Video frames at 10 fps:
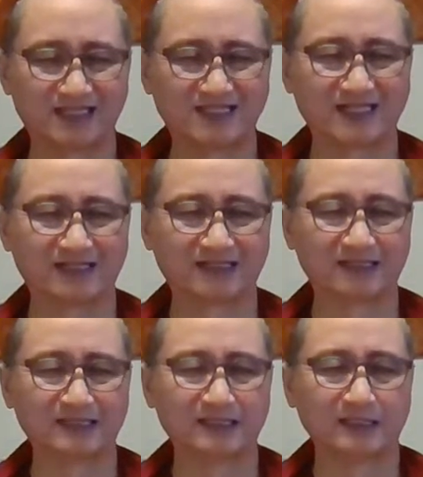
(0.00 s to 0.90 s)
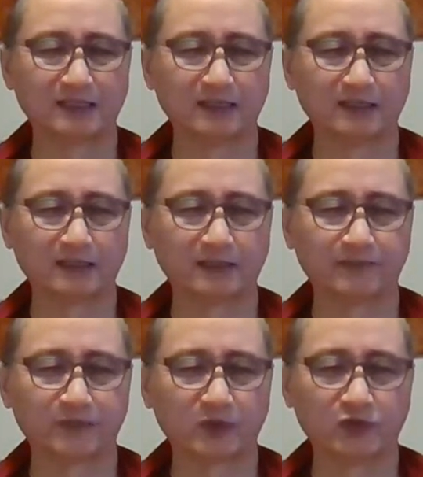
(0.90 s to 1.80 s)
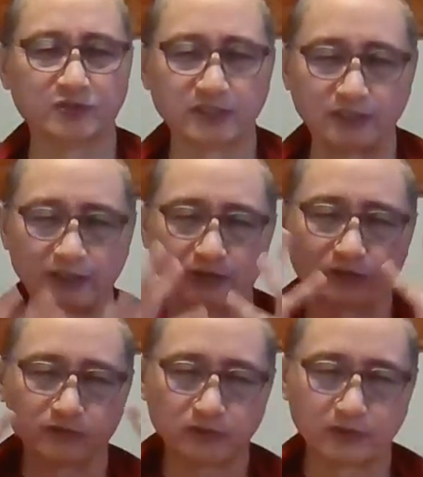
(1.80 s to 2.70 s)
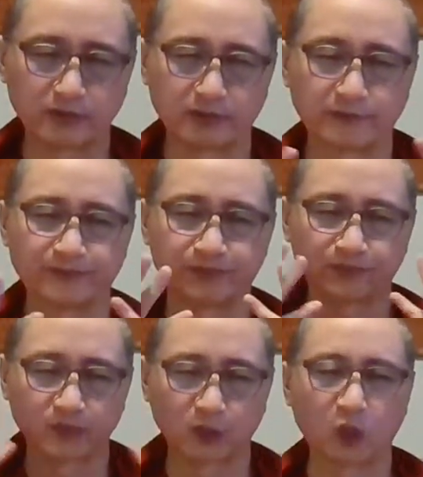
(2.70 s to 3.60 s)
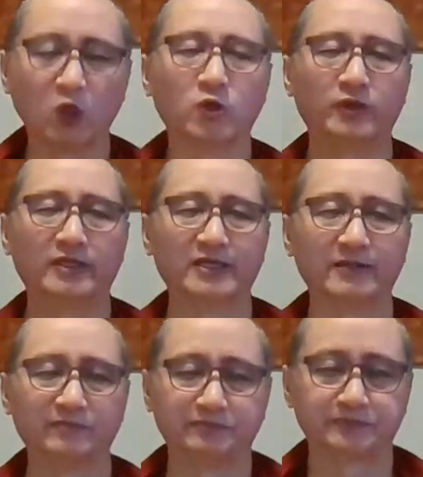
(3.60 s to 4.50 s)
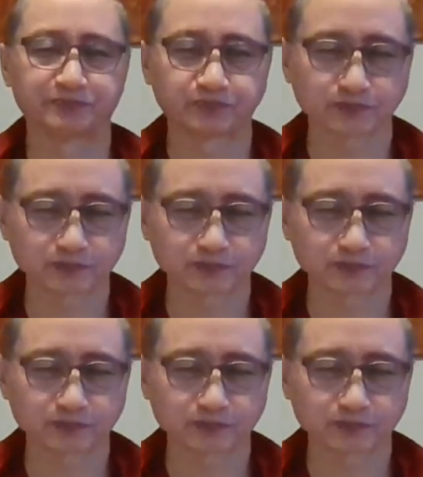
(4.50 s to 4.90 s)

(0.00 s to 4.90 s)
the teaching. You see, the glow in him.